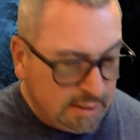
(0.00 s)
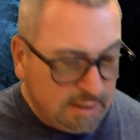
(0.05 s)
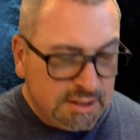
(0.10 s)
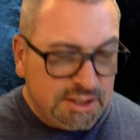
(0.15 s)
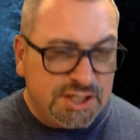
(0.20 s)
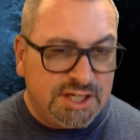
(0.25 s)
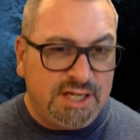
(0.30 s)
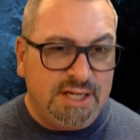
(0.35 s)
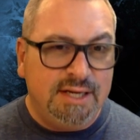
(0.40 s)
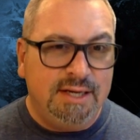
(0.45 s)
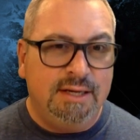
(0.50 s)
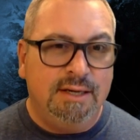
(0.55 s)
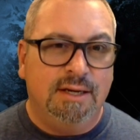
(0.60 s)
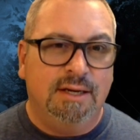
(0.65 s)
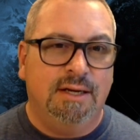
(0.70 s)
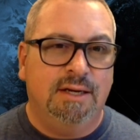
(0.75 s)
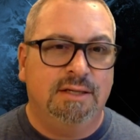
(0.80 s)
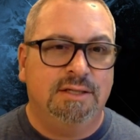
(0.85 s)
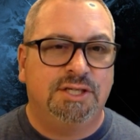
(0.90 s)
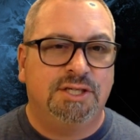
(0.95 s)
she
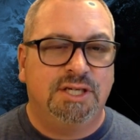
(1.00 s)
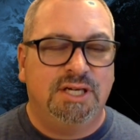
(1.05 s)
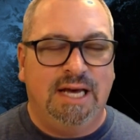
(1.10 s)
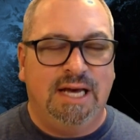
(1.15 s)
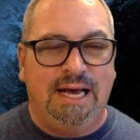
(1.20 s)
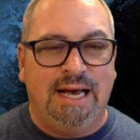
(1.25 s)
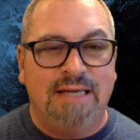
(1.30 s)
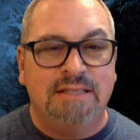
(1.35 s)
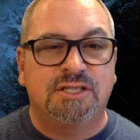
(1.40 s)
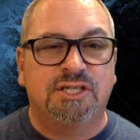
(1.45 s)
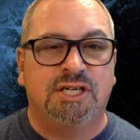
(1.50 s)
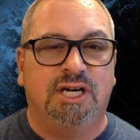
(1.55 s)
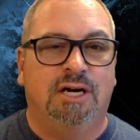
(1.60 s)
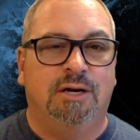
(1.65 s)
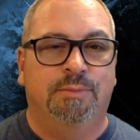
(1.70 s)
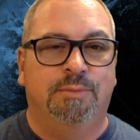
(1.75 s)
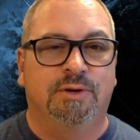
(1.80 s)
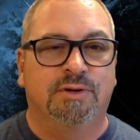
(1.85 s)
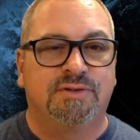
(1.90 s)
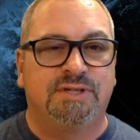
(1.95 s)
has
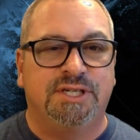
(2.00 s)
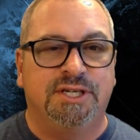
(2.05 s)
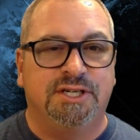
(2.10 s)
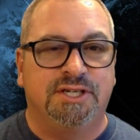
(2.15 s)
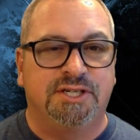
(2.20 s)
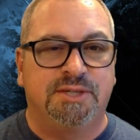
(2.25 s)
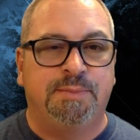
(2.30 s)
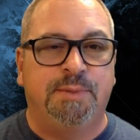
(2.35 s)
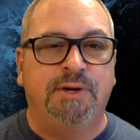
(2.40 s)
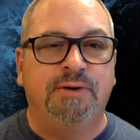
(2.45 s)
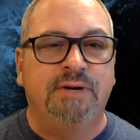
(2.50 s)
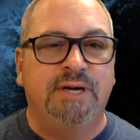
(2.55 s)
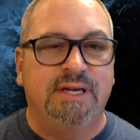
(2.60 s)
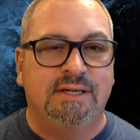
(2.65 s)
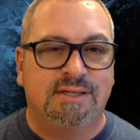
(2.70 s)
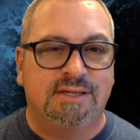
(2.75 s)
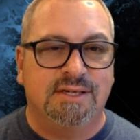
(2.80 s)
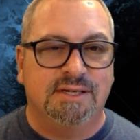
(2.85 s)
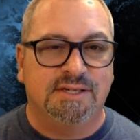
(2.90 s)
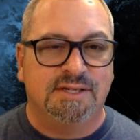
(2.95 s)
childbirth, she
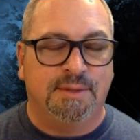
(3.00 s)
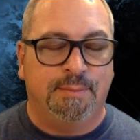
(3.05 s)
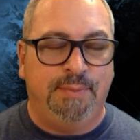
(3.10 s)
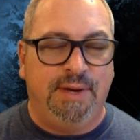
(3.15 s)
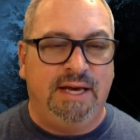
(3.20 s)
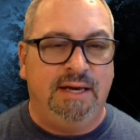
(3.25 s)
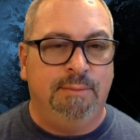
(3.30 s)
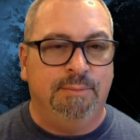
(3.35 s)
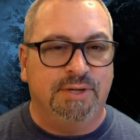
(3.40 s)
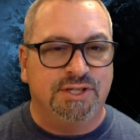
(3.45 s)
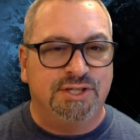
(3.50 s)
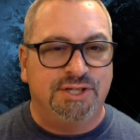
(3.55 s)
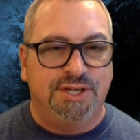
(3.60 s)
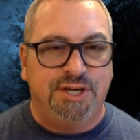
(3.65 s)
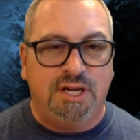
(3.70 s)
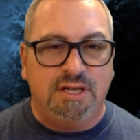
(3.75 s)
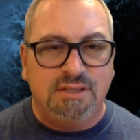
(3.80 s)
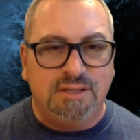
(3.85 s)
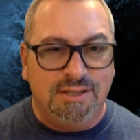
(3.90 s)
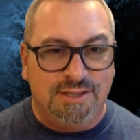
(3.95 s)
experiences the pain, but she
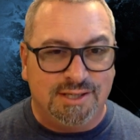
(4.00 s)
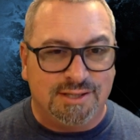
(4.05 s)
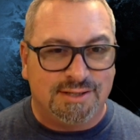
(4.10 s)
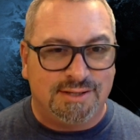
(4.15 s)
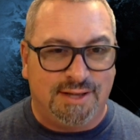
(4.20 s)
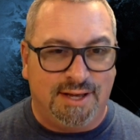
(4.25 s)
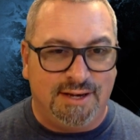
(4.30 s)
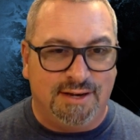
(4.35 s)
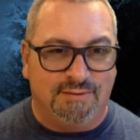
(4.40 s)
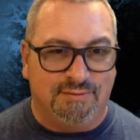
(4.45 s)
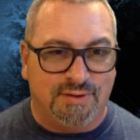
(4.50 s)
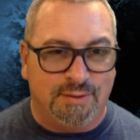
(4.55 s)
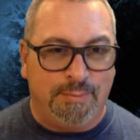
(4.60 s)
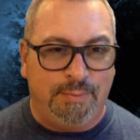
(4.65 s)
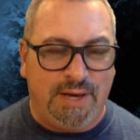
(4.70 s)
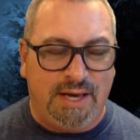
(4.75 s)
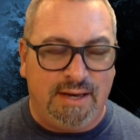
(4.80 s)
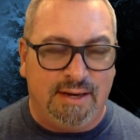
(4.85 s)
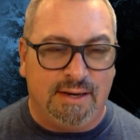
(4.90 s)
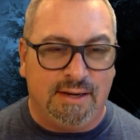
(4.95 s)
doesn't just think of the
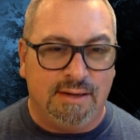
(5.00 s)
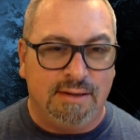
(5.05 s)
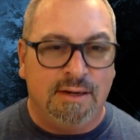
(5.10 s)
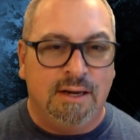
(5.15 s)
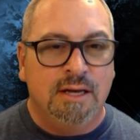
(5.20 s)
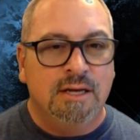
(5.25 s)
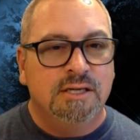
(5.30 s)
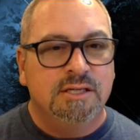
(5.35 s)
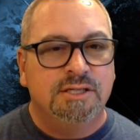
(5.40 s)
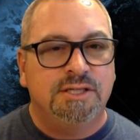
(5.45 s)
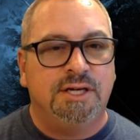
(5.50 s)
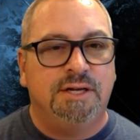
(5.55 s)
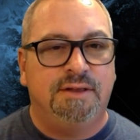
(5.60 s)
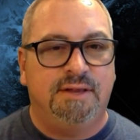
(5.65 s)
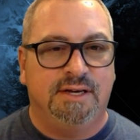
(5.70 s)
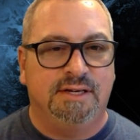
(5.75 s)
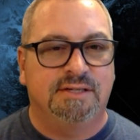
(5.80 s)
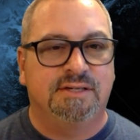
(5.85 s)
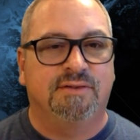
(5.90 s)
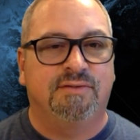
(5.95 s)
pain, she
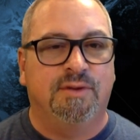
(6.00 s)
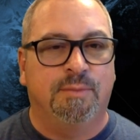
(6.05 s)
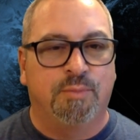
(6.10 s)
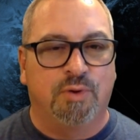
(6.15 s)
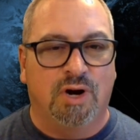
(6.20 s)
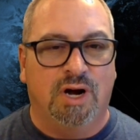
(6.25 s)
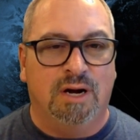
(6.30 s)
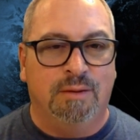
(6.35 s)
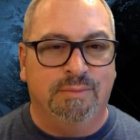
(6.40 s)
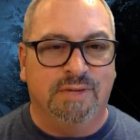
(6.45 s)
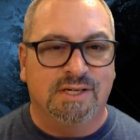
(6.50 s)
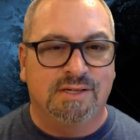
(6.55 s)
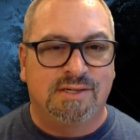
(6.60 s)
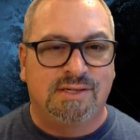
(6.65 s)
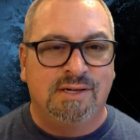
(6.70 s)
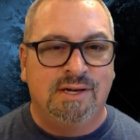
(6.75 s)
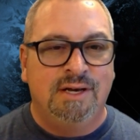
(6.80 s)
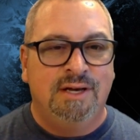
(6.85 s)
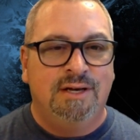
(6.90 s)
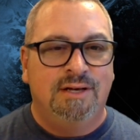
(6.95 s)
thinks of the
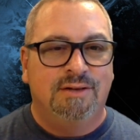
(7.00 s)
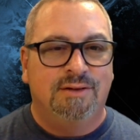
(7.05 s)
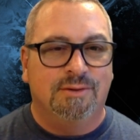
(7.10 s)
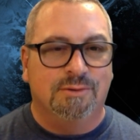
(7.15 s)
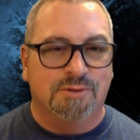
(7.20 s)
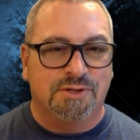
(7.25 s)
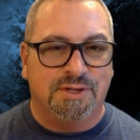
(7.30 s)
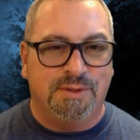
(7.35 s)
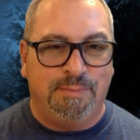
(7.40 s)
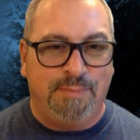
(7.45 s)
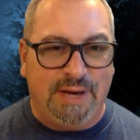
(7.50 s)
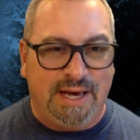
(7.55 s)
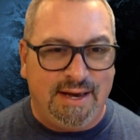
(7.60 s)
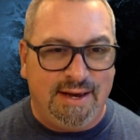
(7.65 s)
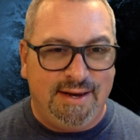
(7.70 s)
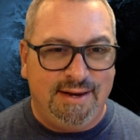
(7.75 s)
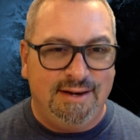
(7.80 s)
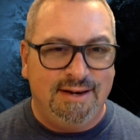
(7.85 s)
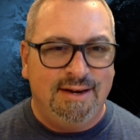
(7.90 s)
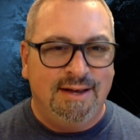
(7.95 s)
promise. There's the
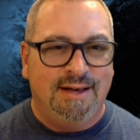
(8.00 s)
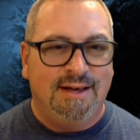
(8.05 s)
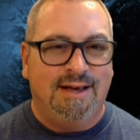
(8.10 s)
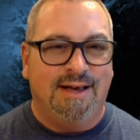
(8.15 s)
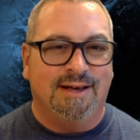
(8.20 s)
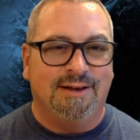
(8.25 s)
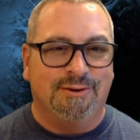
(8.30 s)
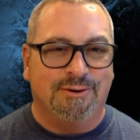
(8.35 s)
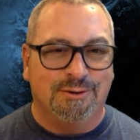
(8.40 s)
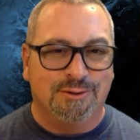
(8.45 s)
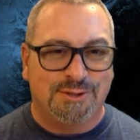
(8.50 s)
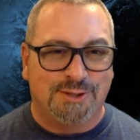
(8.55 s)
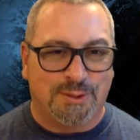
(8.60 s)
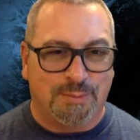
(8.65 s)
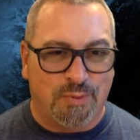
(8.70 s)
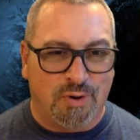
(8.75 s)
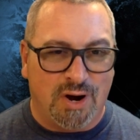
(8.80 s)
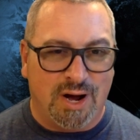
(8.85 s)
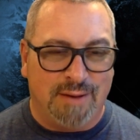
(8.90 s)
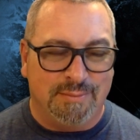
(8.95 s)
pain and there's the
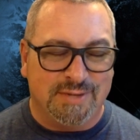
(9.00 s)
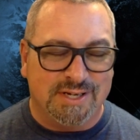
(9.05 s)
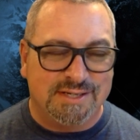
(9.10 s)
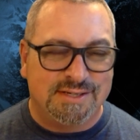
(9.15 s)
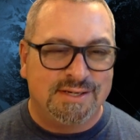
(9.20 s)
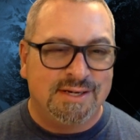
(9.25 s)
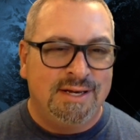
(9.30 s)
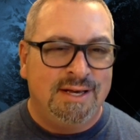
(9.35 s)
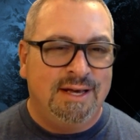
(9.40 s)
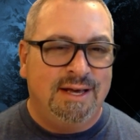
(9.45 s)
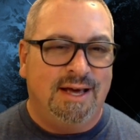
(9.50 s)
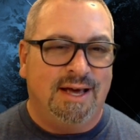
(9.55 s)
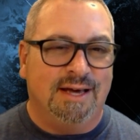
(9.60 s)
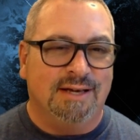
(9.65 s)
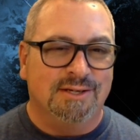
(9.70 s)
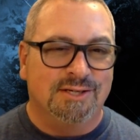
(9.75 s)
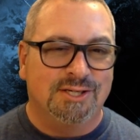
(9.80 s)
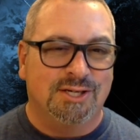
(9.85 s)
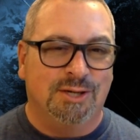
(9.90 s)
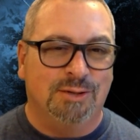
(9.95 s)
promise.
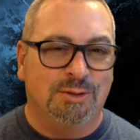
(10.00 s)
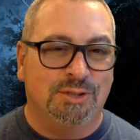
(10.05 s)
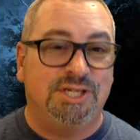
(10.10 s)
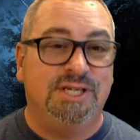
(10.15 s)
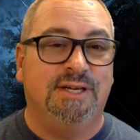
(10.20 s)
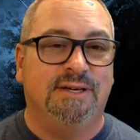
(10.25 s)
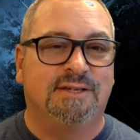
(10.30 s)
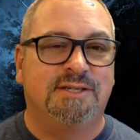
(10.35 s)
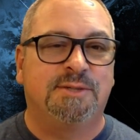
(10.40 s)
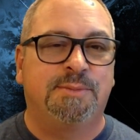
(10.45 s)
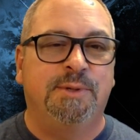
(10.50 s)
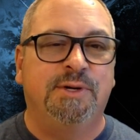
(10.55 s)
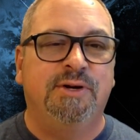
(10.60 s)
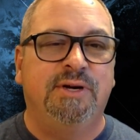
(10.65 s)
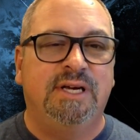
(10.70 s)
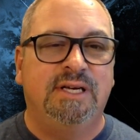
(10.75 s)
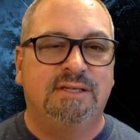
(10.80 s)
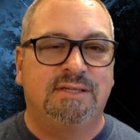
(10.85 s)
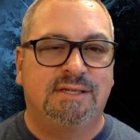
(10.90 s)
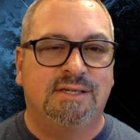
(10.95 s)
And so she
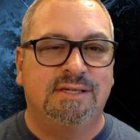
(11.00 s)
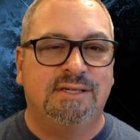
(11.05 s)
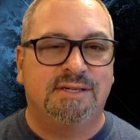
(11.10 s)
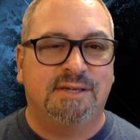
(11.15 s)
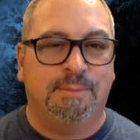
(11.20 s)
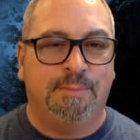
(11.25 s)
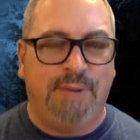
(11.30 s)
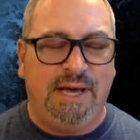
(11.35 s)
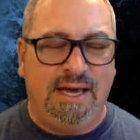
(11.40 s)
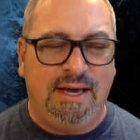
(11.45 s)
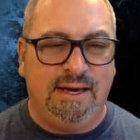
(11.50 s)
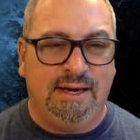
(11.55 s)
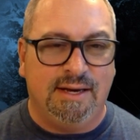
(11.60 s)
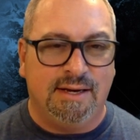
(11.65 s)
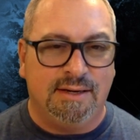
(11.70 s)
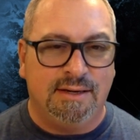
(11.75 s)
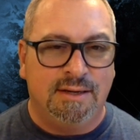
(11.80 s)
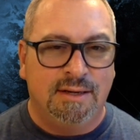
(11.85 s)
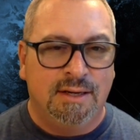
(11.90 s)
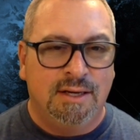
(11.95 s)
experiences the
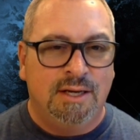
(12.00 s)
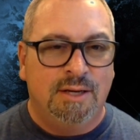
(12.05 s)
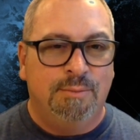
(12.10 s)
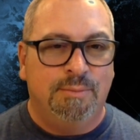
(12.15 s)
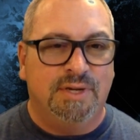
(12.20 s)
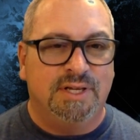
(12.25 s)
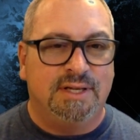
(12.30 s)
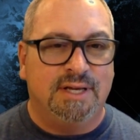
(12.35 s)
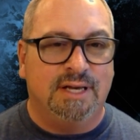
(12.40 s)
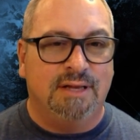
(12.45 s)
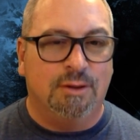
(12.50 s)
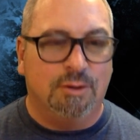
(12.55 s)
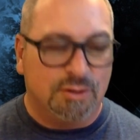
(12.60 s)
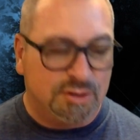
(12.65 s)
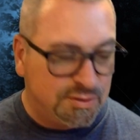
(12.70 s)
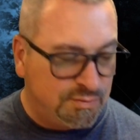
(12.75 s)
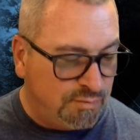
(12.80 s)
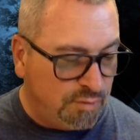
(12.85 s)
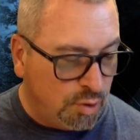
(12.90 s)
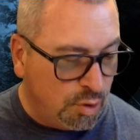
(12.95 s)
pain, but then
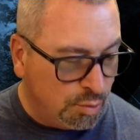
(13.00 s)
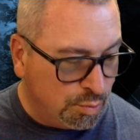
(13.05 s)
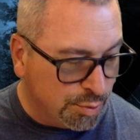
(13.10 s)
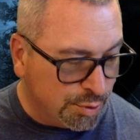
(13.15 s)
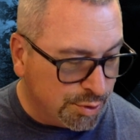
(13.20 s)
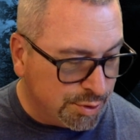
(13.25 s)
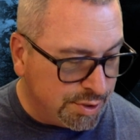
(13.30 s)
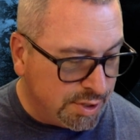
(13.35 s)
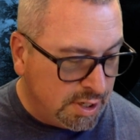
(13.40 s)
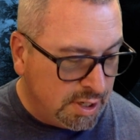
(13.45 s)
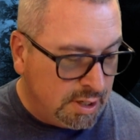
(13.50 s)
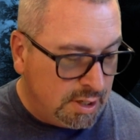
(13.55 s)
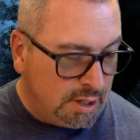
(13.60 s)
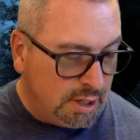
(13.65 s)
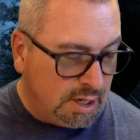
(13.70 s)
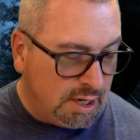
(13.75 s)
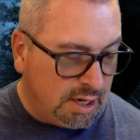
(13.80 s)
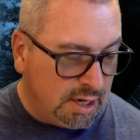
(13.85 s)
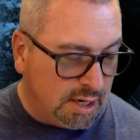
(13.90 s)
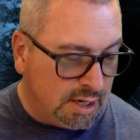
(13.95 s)
looks forward
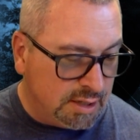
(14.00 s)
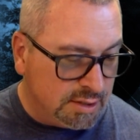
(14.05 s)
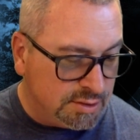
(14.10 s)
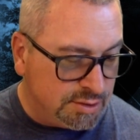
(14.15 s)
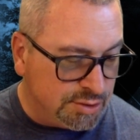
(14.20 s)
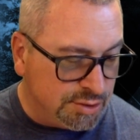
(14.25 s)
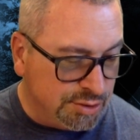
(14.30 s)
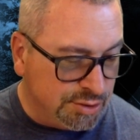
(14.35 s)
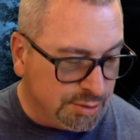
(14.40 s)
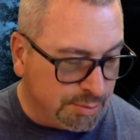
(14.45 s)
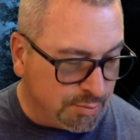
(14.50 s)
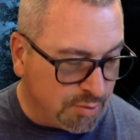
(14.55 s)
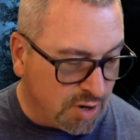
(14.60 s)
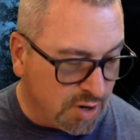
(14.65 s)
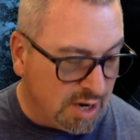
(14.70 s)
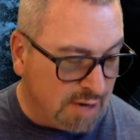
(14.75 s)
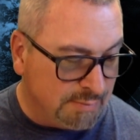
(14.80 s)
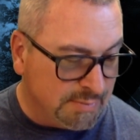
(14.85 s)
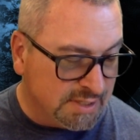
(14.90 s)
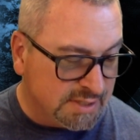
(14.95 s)
to the
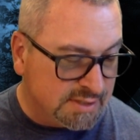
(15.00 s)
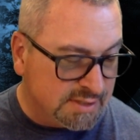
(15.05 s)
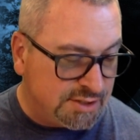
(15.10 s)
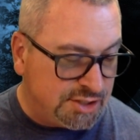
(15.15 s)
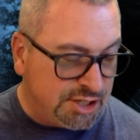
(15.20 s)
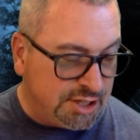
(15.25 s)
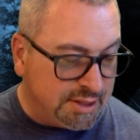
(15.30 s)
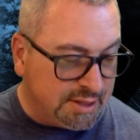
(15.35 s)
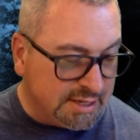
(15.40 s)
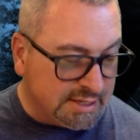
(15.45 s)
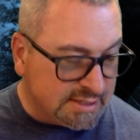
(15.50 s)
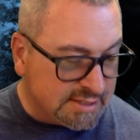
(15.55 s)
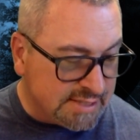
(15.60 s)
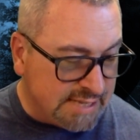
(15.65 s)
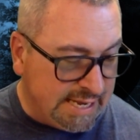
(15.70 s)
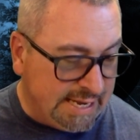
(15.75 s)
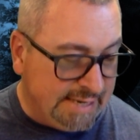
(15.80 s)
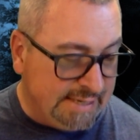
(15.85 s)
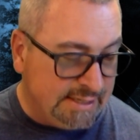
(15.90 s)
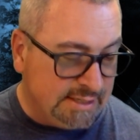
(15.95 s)
promise. She thinks
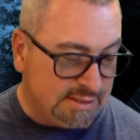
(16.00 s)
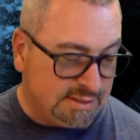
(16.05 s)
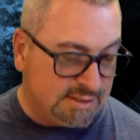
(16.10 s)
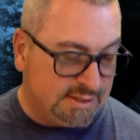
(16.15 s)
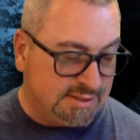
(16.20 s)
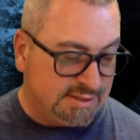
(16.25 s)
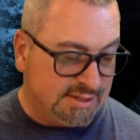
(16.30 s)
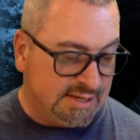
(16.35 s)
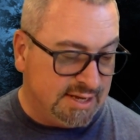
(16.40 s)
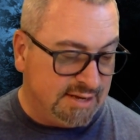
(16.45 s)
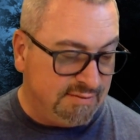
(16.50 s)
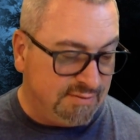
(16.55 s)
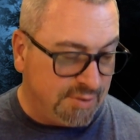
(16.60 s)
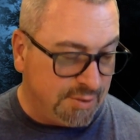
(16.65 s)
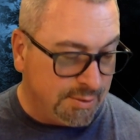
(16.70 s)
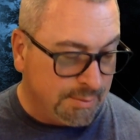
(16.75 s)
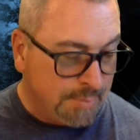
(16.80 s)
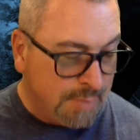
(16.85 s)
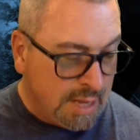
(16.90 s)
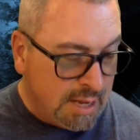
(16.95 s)
Cain is the
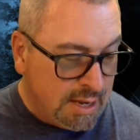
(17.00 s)
savior.